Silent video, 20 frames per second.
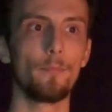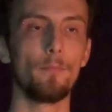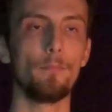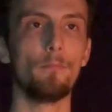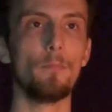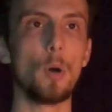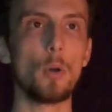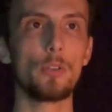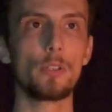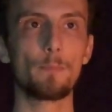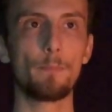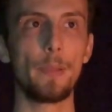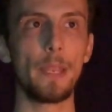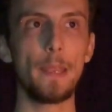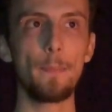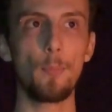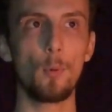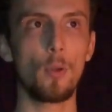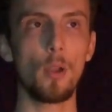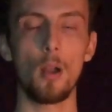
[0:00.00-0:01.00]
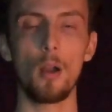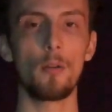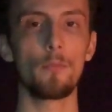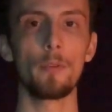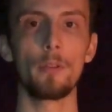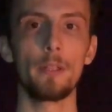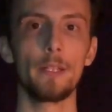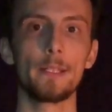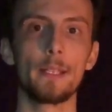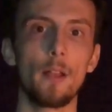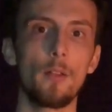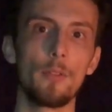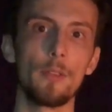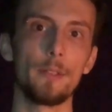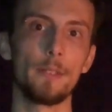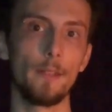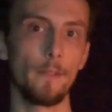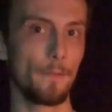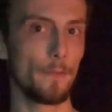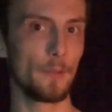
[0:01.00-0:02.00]
most people can't really tell the
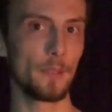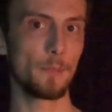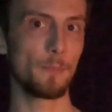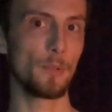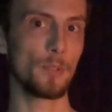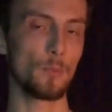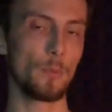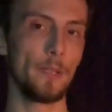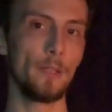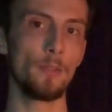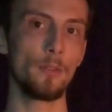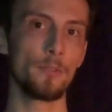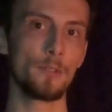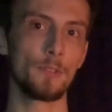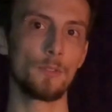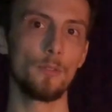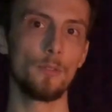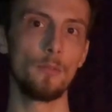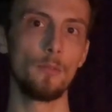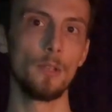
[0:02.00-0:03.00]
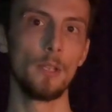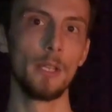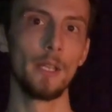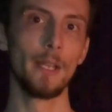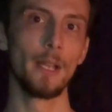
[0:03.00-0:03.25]
difference between those two,